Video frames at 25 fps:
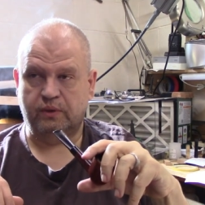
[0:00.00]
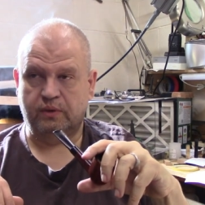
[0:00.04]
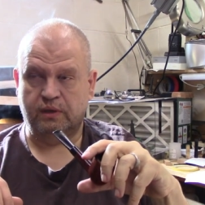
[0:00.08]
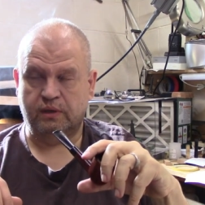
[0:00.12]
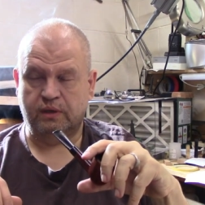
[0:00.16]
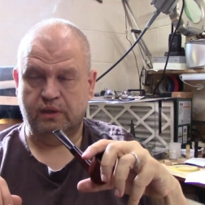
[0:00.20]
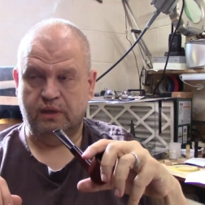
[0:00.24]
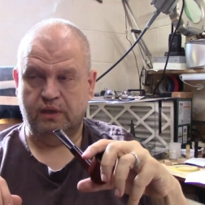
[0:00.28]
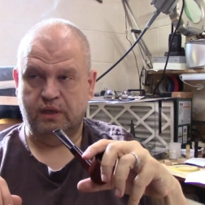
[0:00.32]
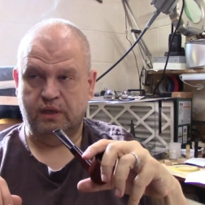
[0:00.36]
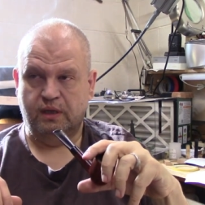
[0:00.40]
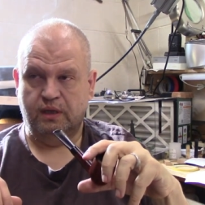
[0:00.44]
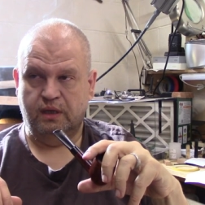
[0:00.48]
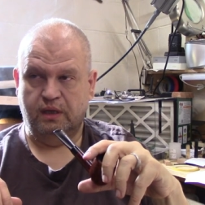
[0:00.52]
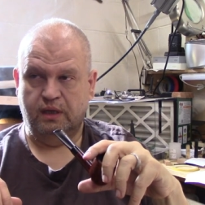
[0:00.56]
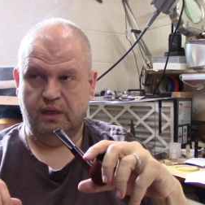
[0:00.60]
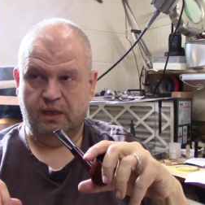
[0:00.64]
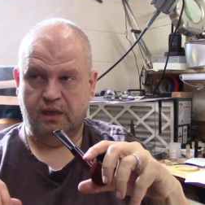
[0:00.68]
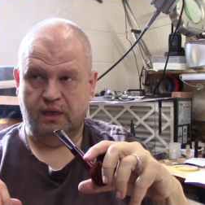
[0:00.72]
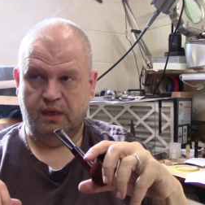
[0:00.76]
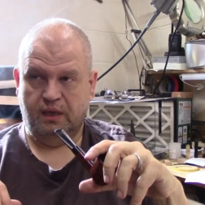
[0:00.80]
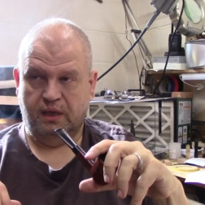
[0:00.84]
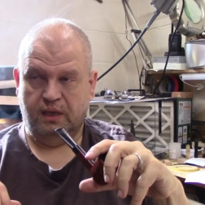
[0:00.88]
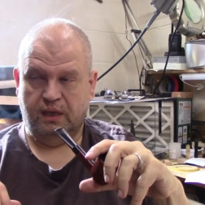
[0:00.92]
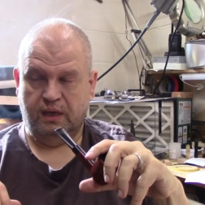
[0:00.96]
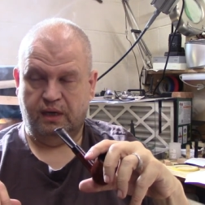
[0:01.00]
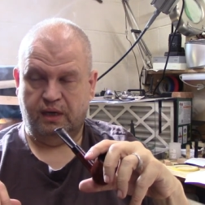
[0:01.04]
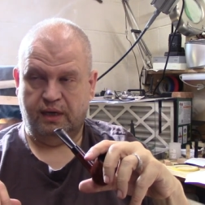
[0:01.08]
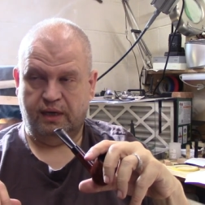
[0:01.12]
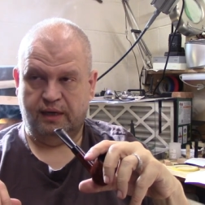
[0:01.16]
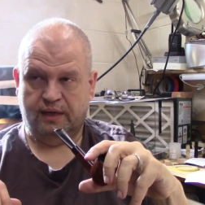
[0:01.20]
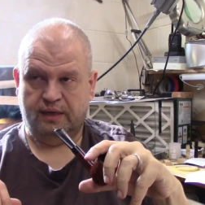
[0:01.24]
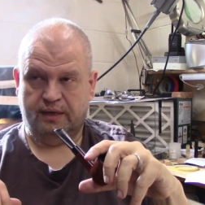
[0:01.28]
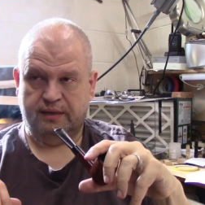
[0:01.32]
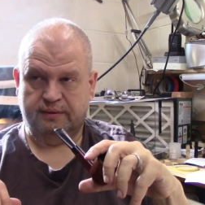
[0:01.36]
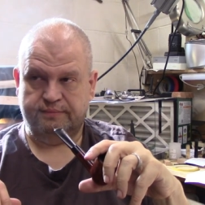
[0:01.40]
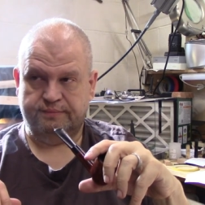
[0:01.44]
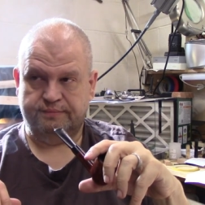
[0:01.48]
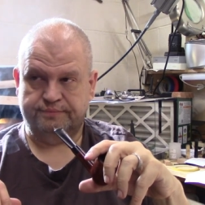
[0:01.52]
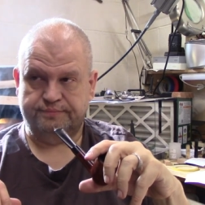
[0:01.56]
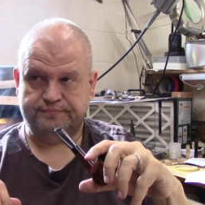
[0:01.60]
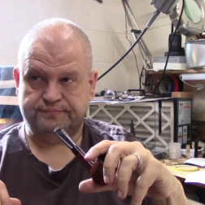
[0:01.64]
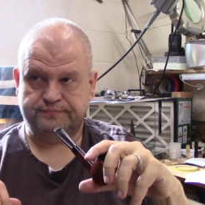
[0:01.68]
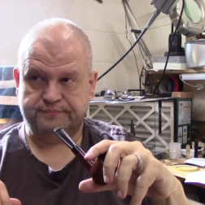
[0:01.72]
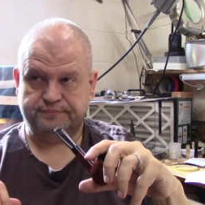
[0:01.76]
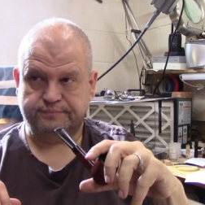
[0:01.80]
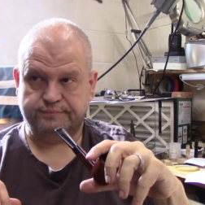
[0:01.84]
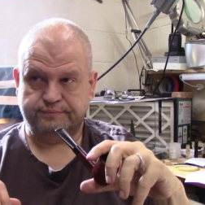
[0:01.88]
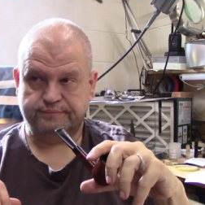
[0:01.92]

where um,